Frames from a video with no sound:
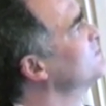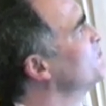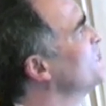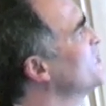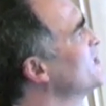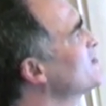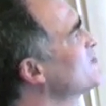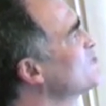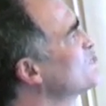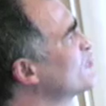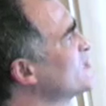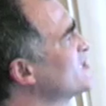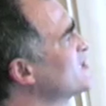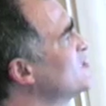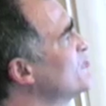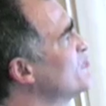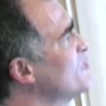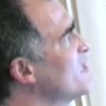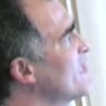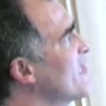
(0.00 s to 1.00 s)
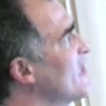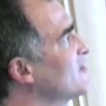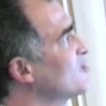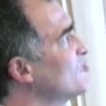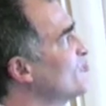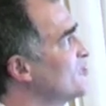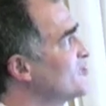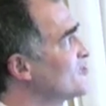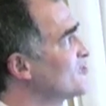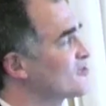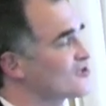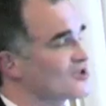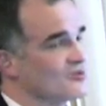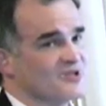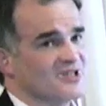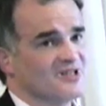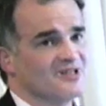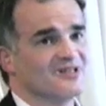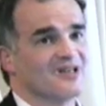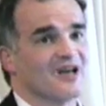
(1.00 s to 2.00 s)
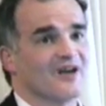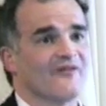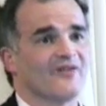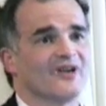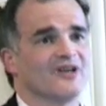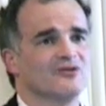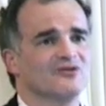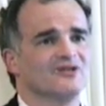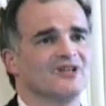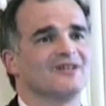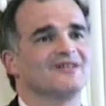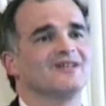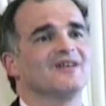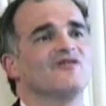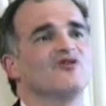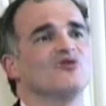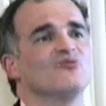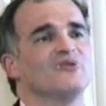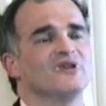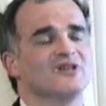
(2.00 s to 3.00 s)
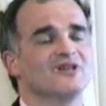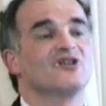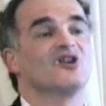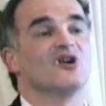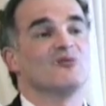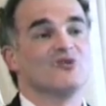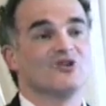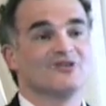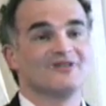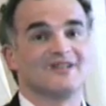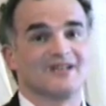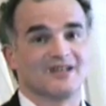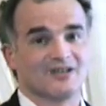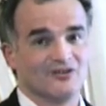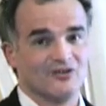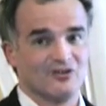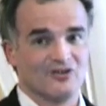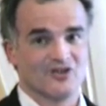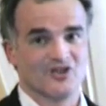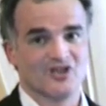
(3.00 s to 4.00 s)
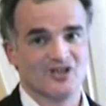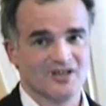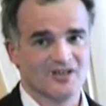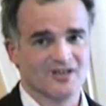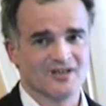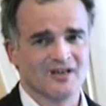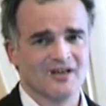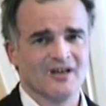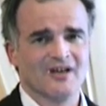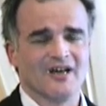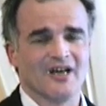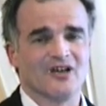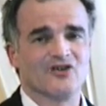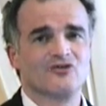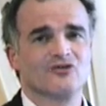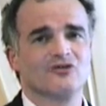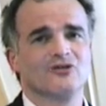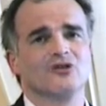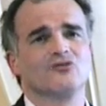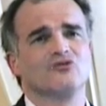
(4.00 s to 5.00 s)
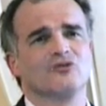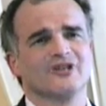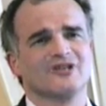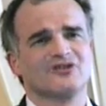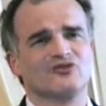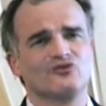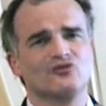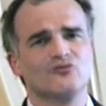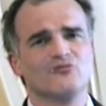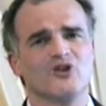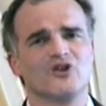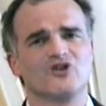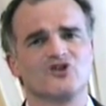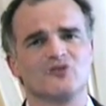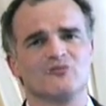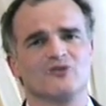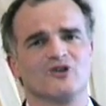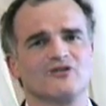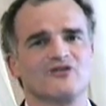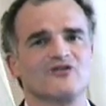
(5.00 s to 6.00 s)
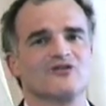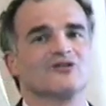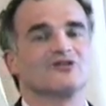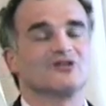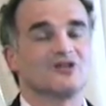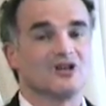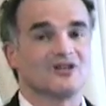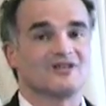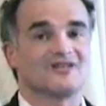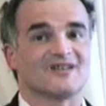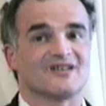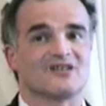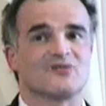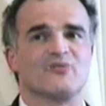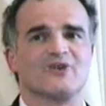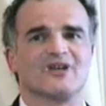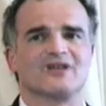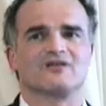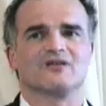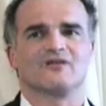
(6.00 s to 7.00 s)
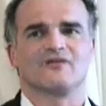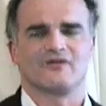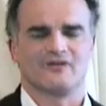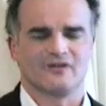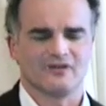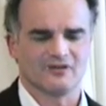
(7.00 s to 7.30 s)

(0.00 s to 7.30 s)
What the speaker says: base the principle that open source communities are very good at developing common technologies and should not worry too much about the codes aspect of